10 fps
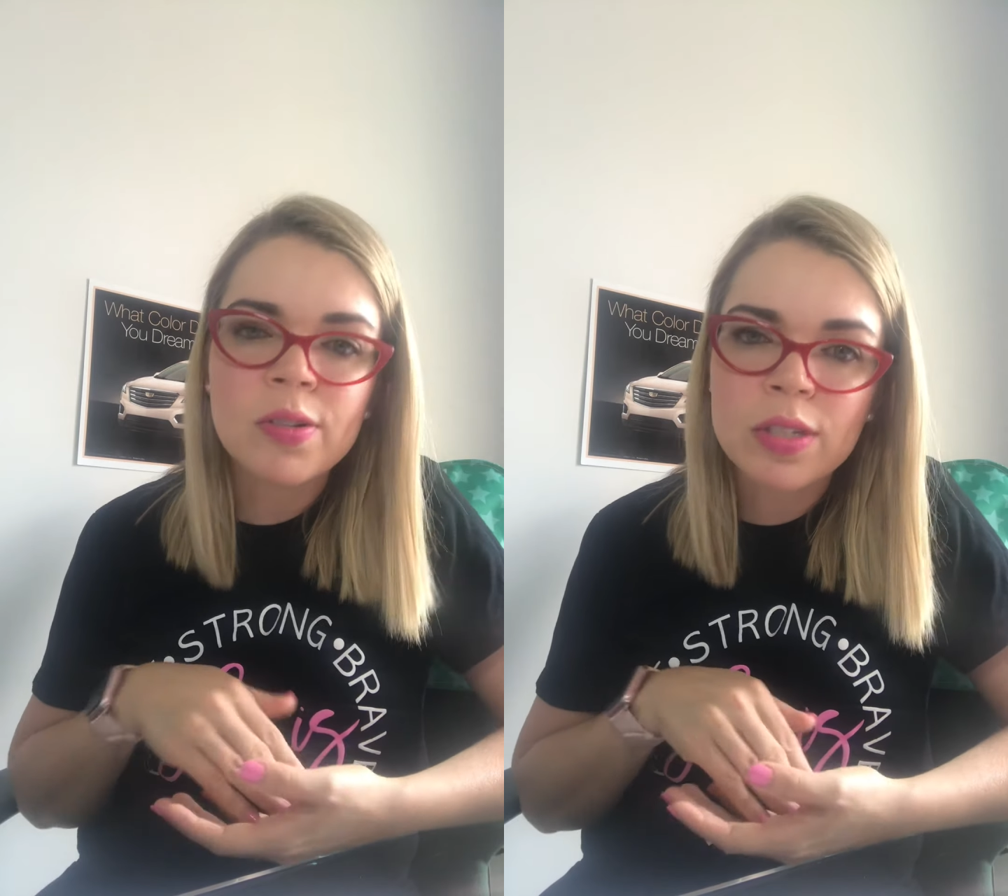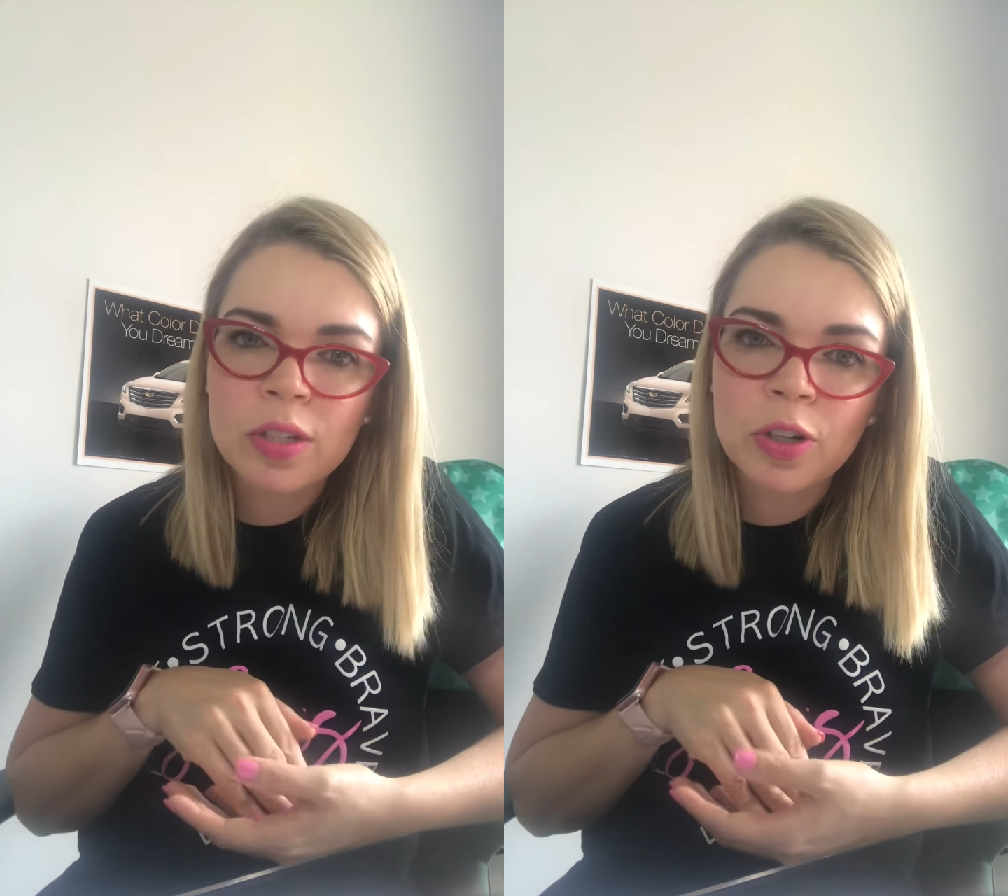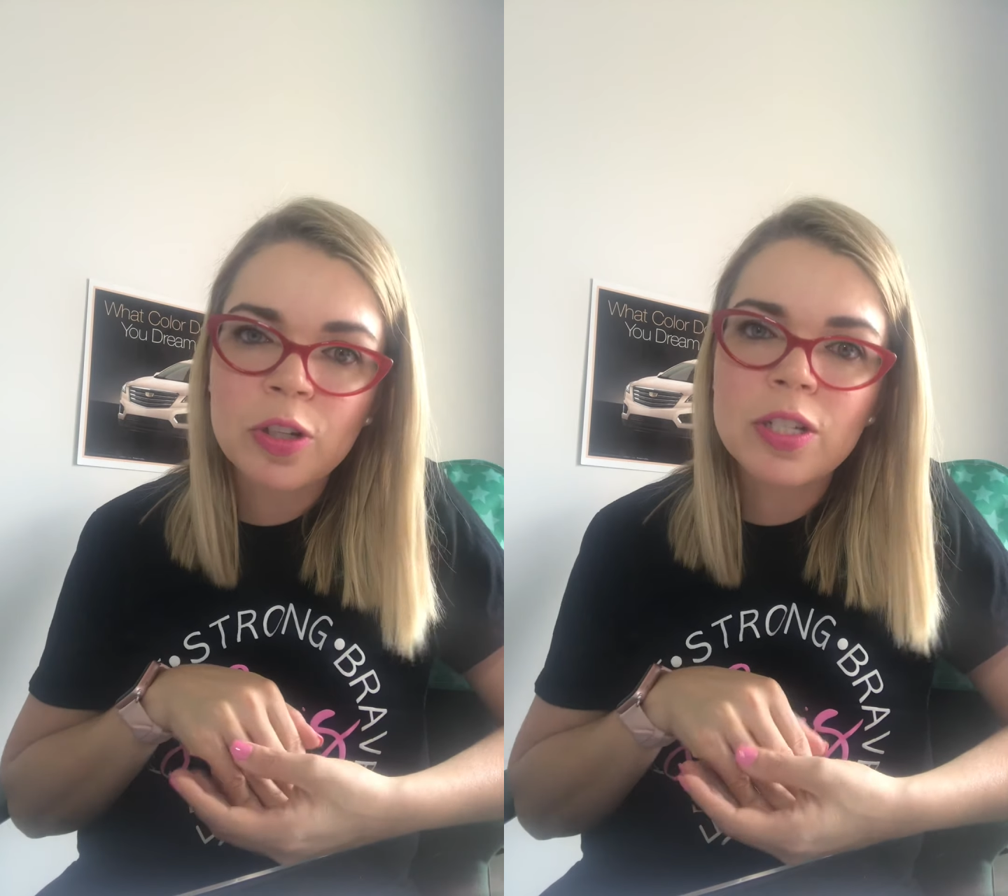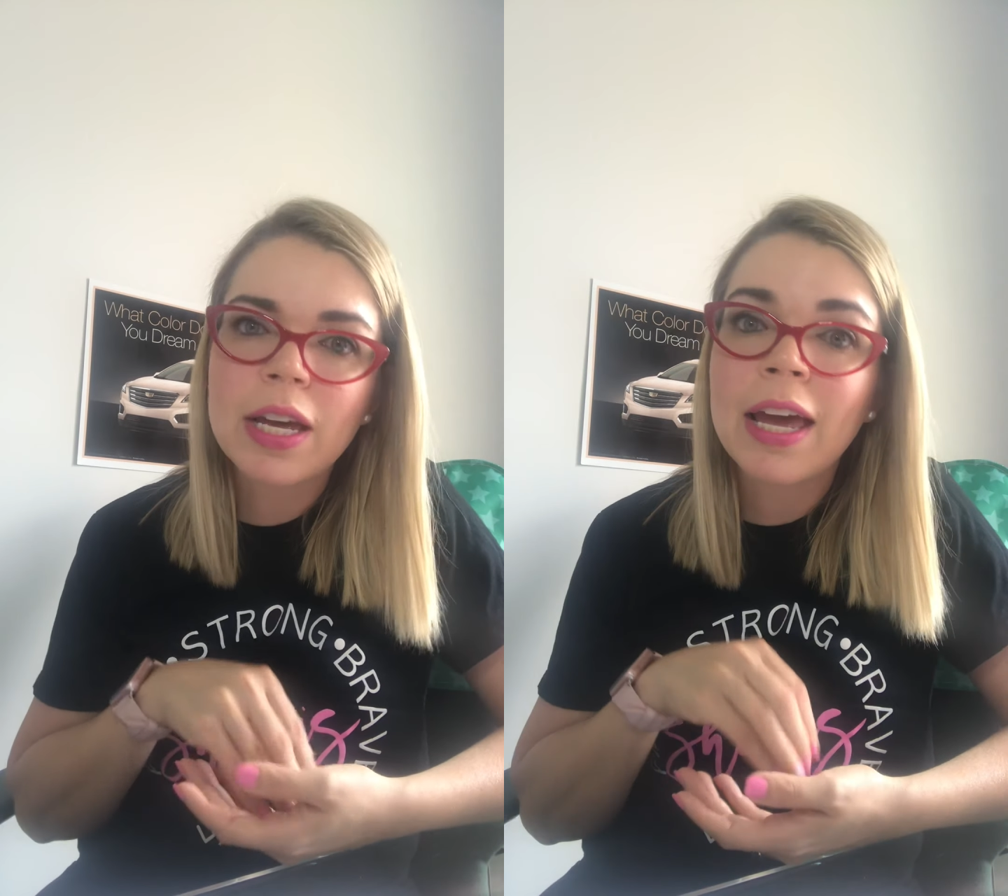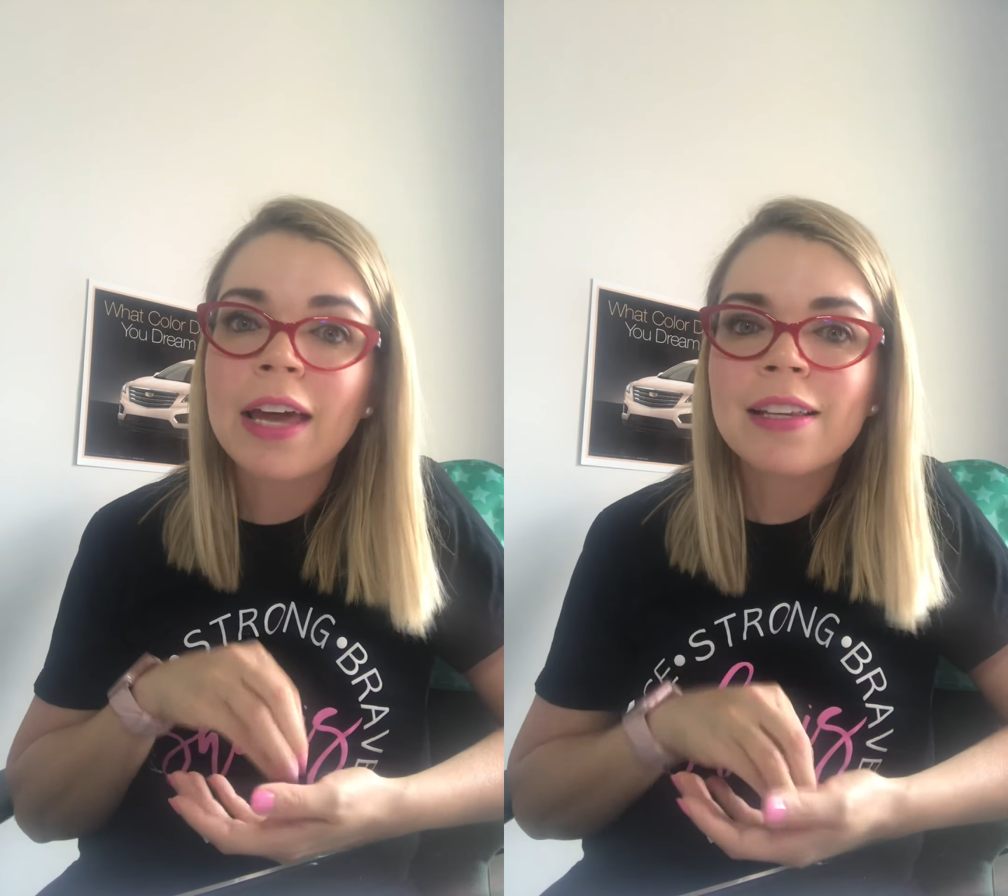or skirt,
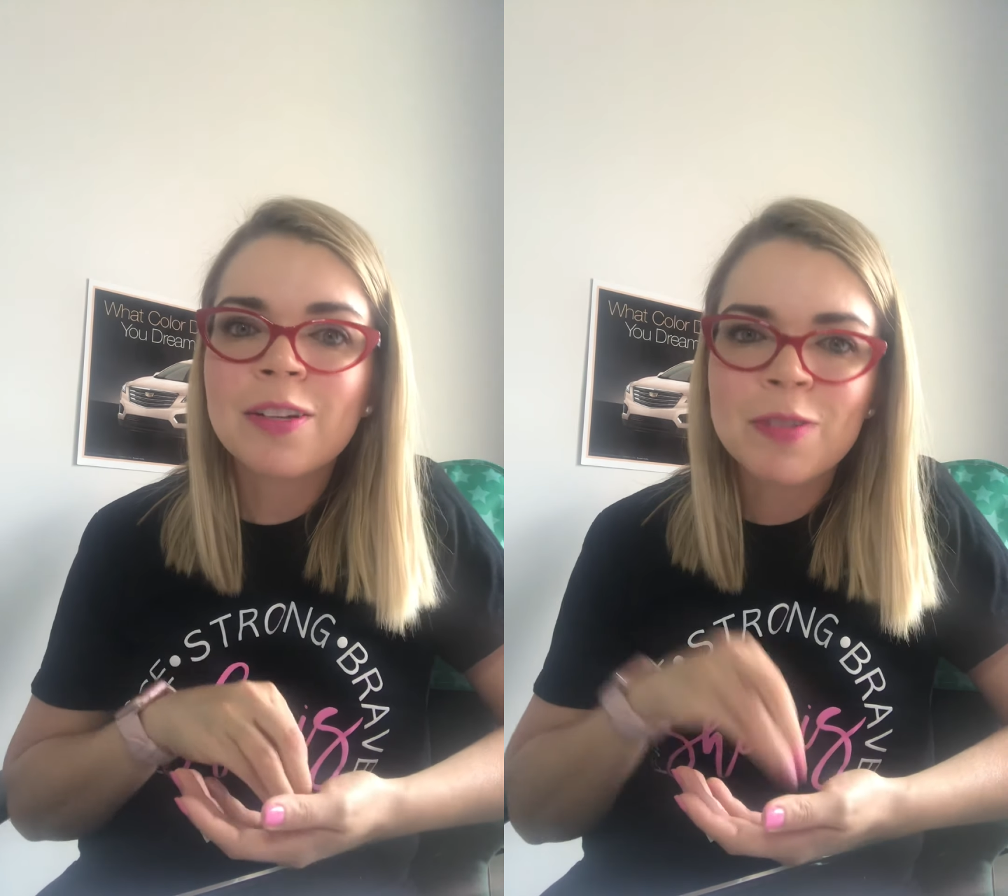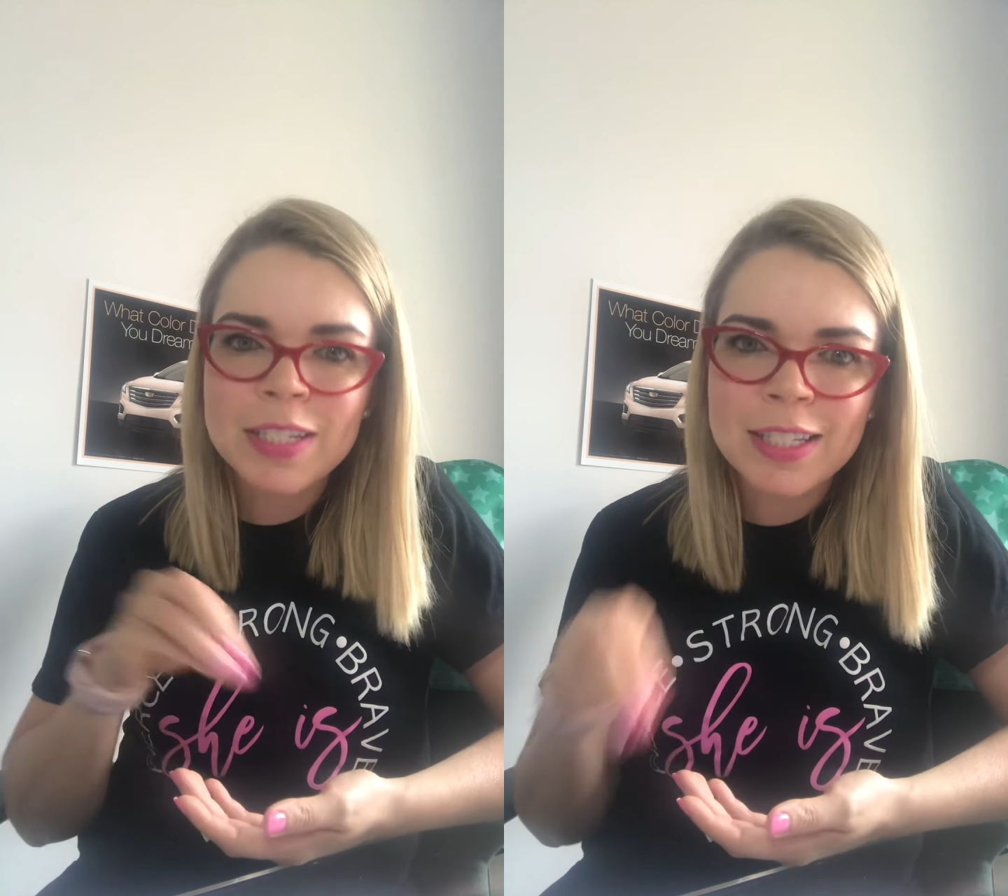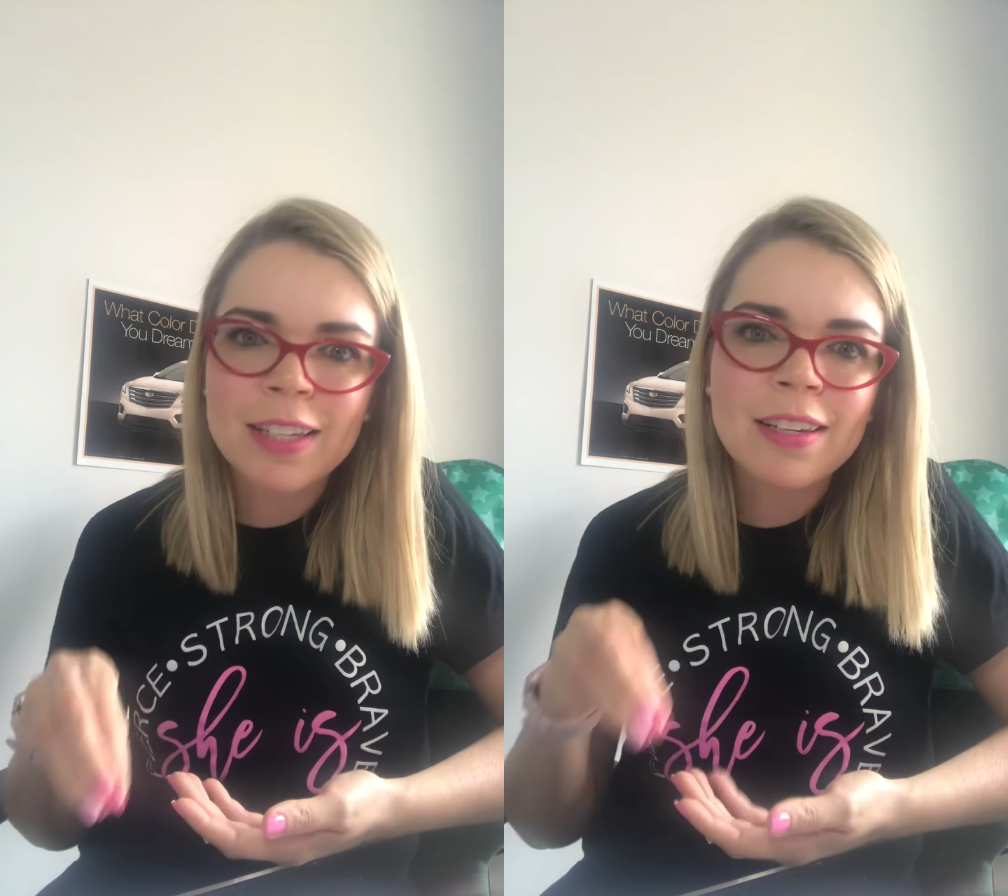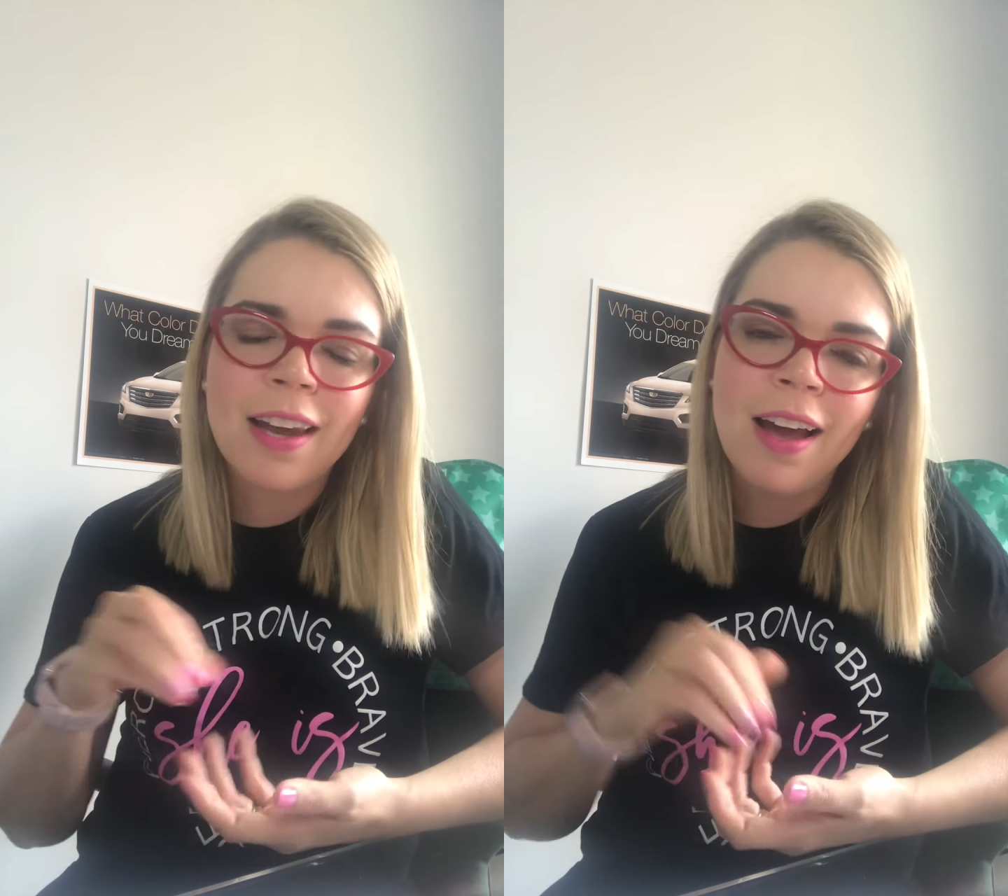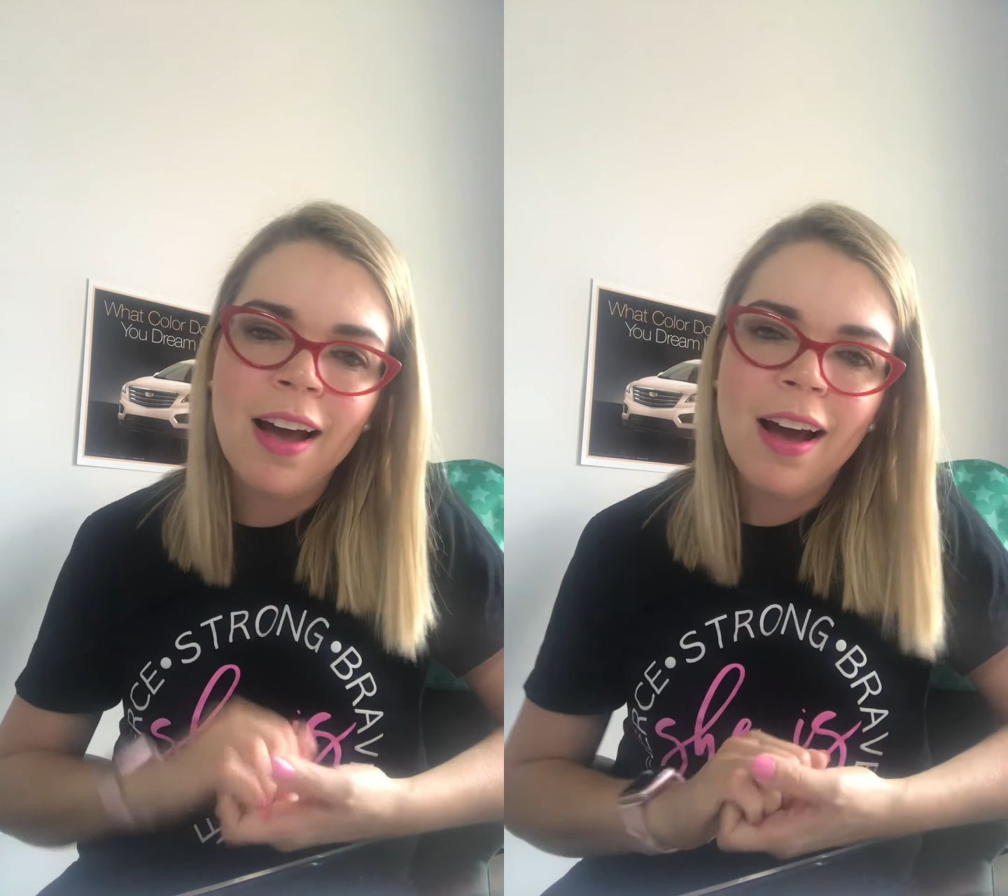and the reason